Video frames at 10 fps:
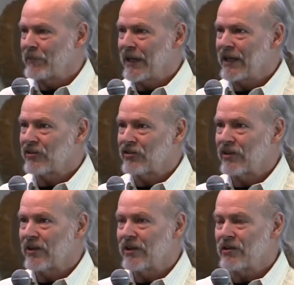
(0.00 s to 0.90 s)
But
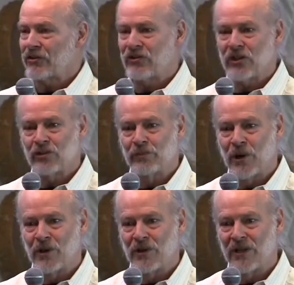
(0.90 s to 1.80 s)
it's this
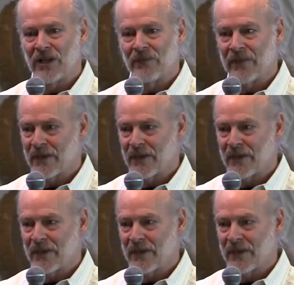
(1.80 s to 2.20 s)
fishbowl